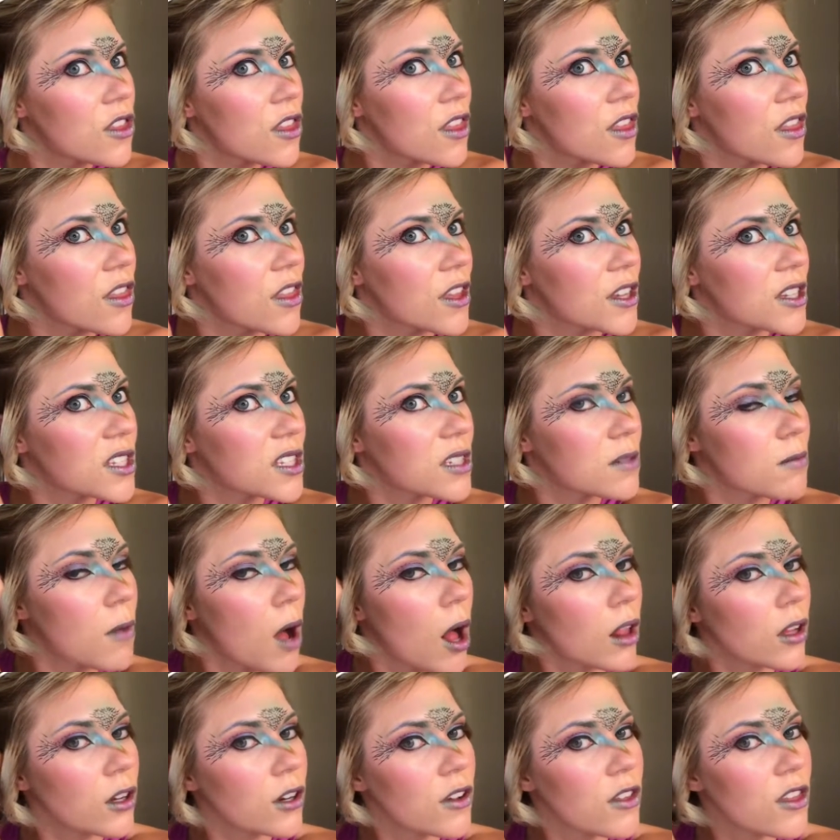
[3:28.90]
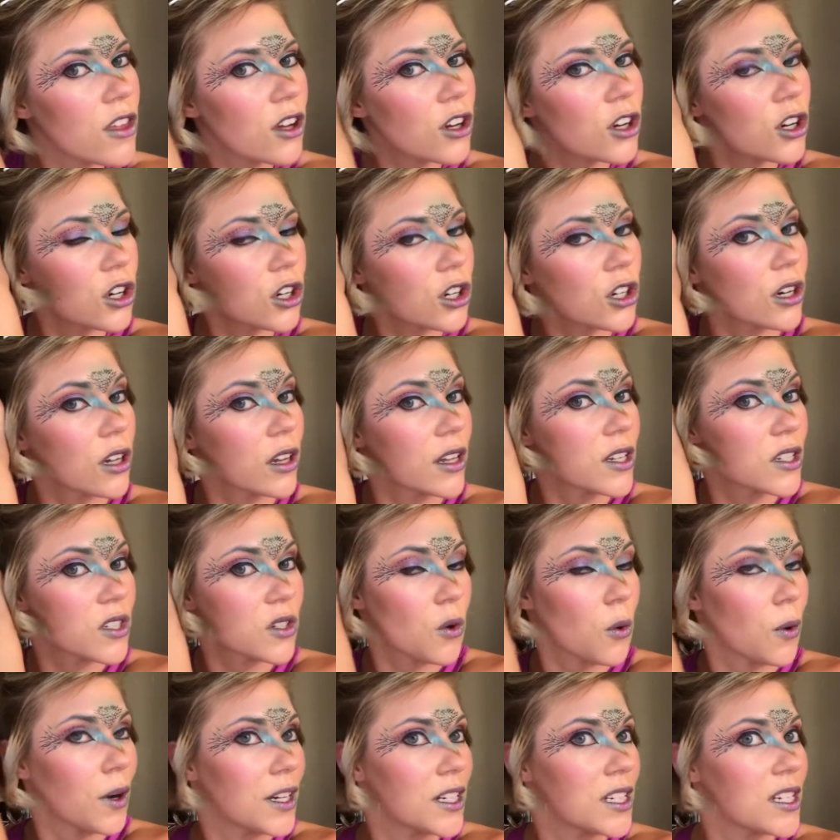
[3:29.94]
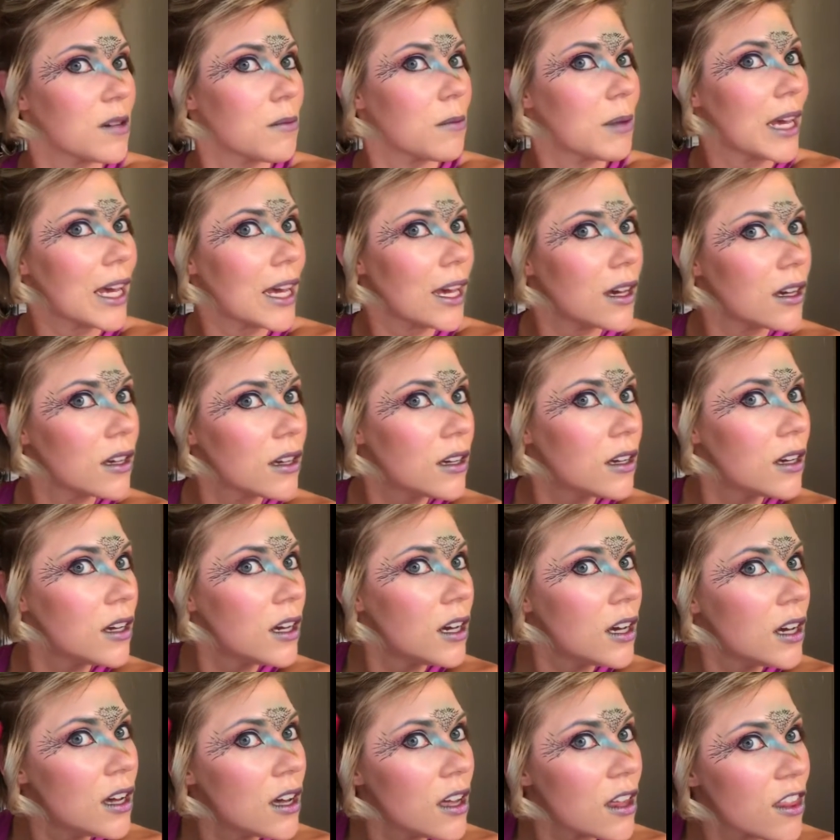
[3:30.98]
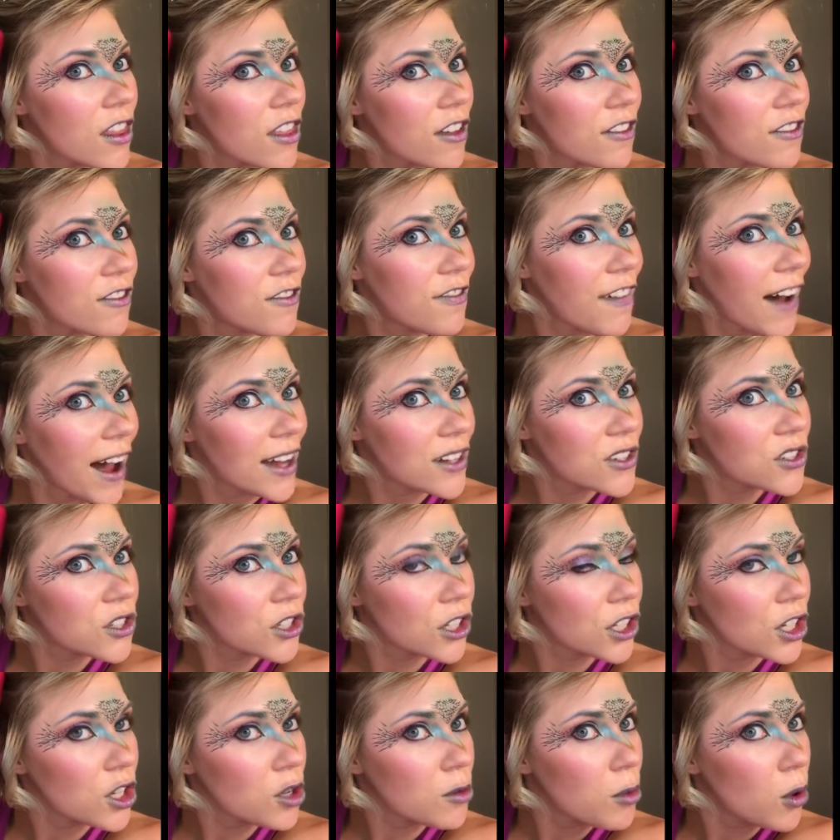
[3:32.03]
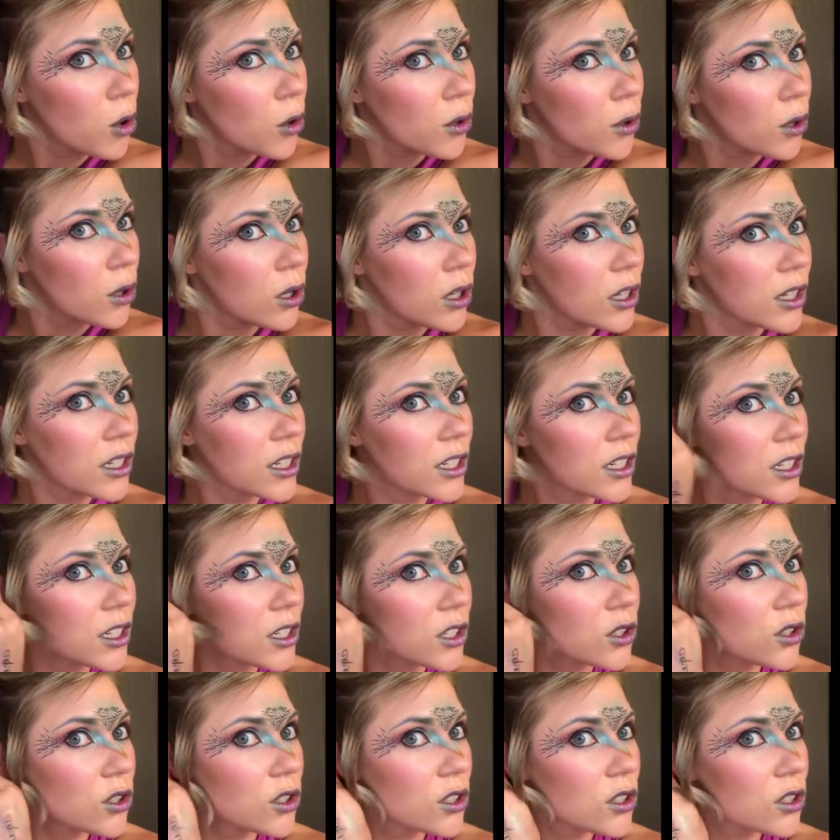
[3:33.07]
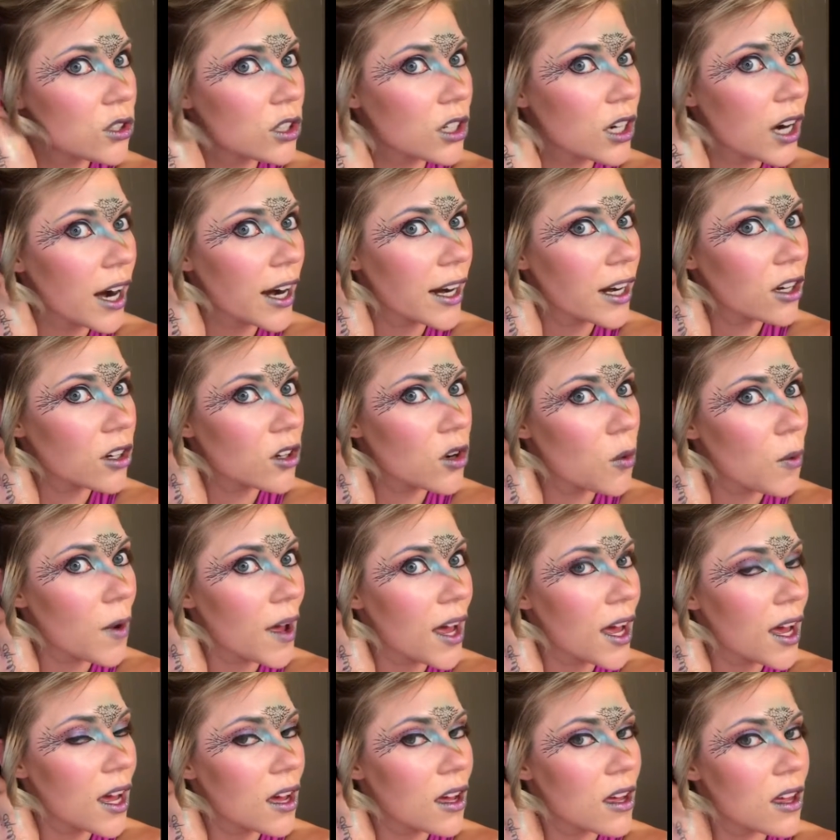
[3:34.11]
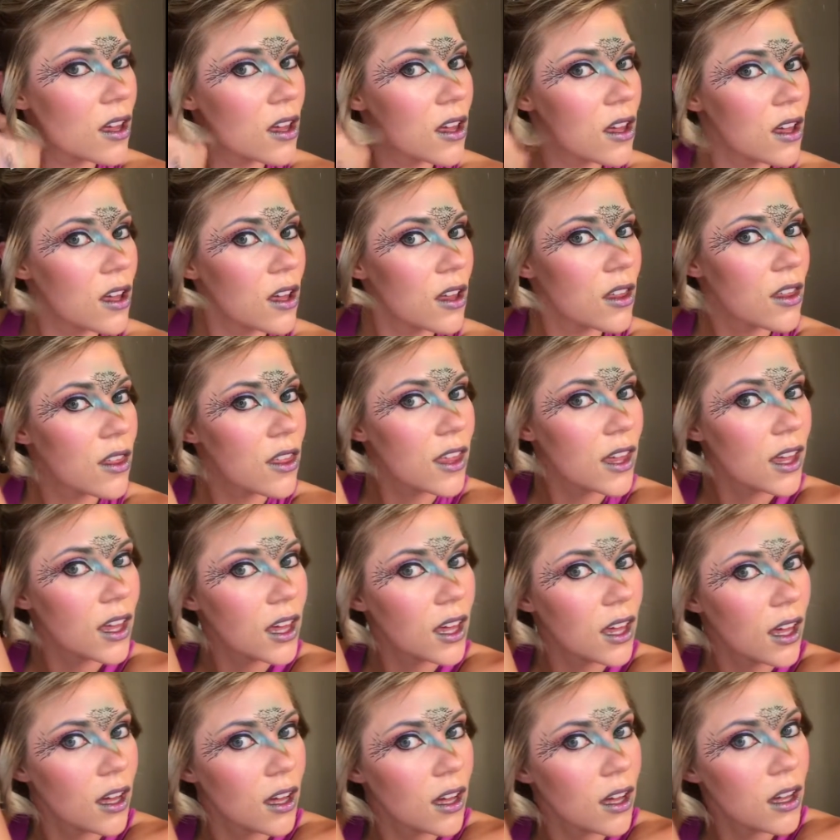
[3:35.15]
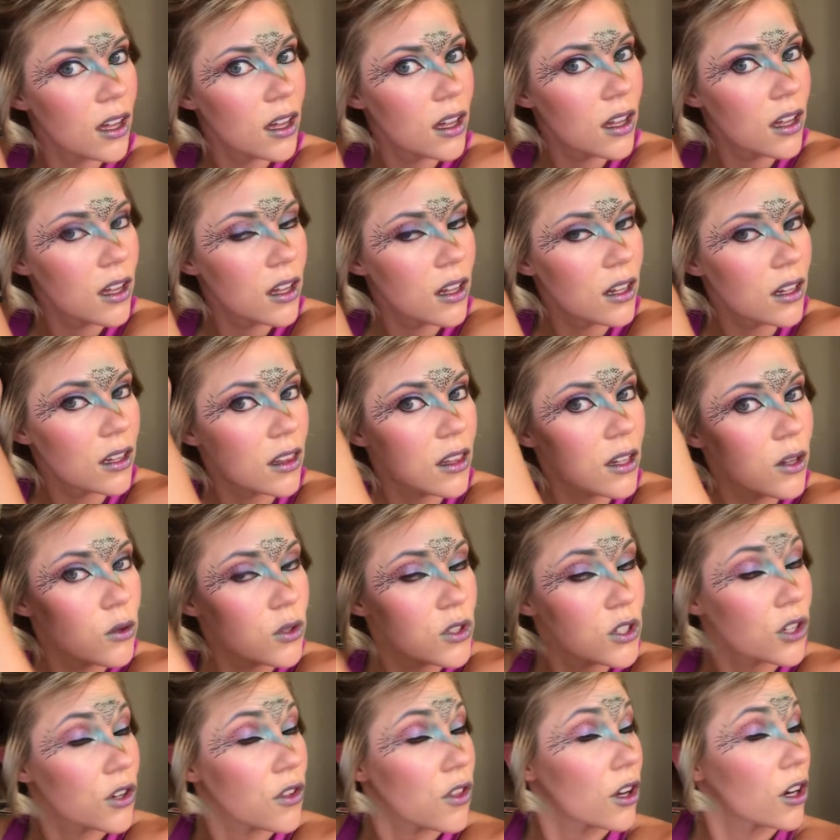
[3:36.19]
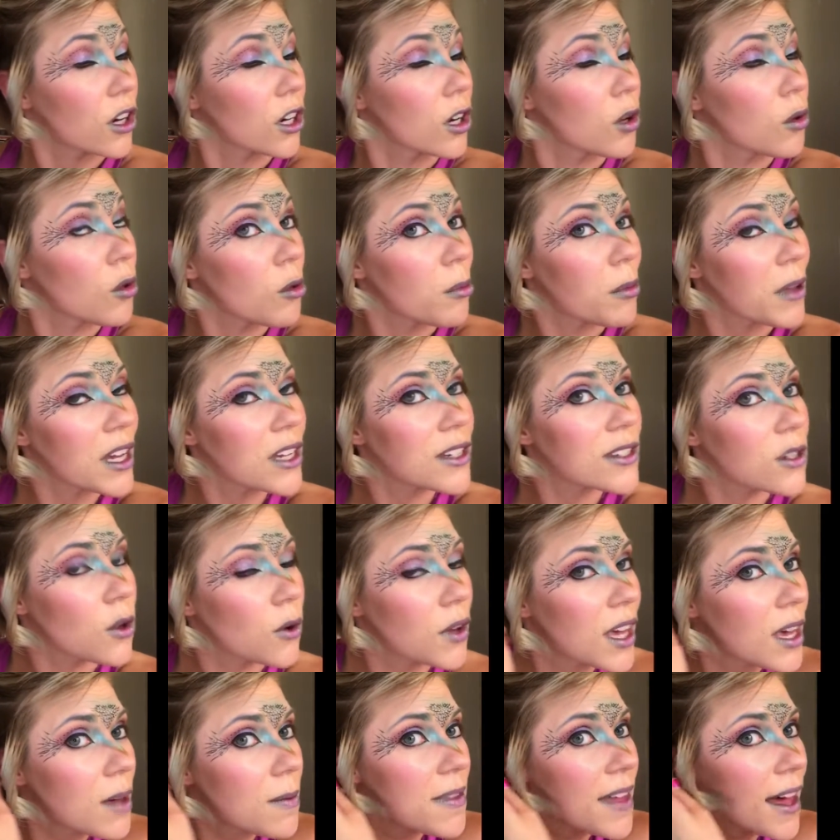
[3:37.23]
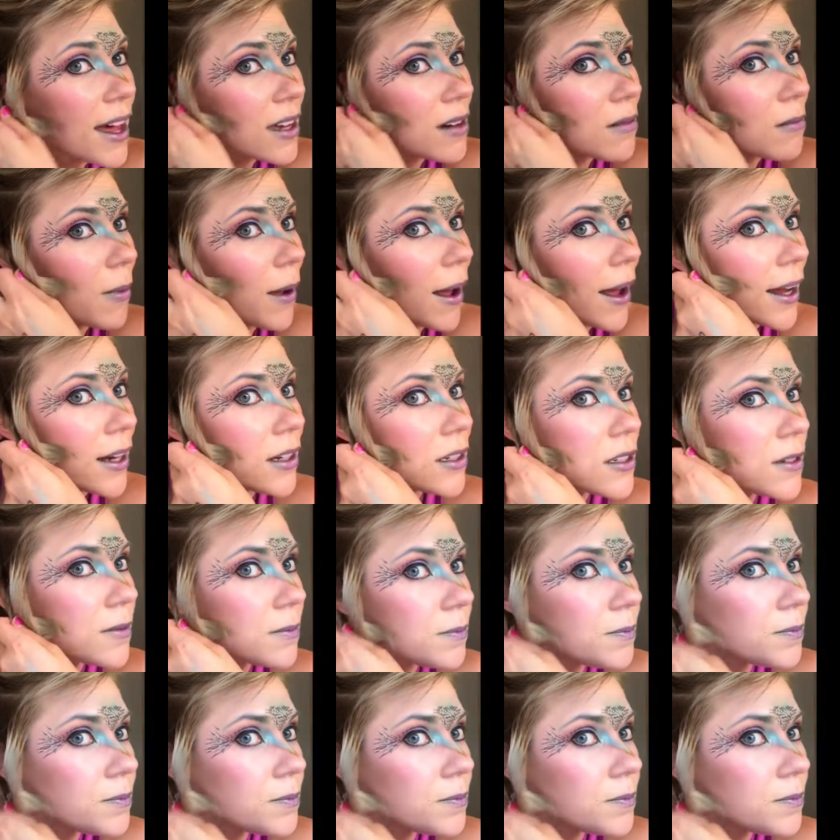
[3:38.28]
the smaller the curl is going to be. The faster you pull your iron away, the looser the curl will be. So keep that in mind.